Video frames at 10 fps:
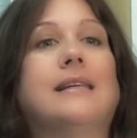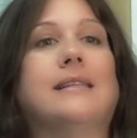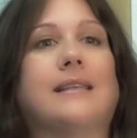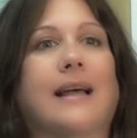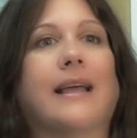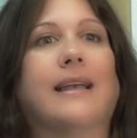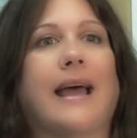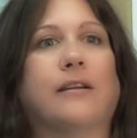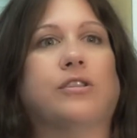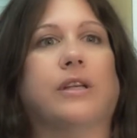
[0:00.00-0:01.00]
is that I can
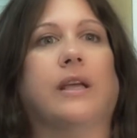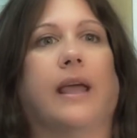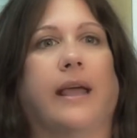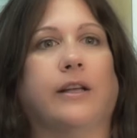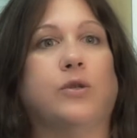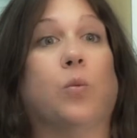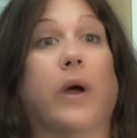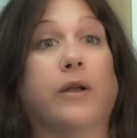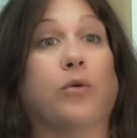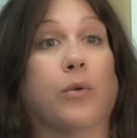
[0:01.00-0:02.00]
actually gauge
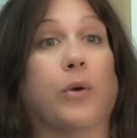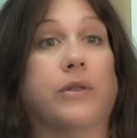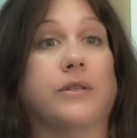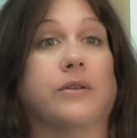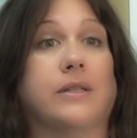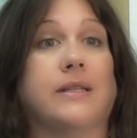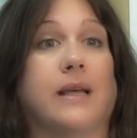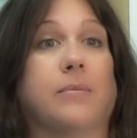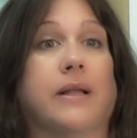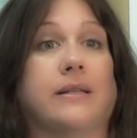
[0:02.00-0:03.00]
when growth is going to
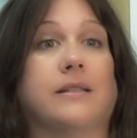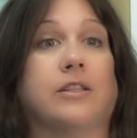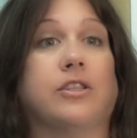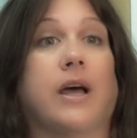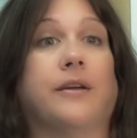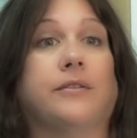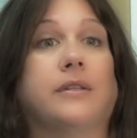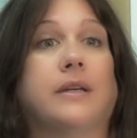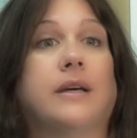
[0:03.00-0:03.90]
take place in a child.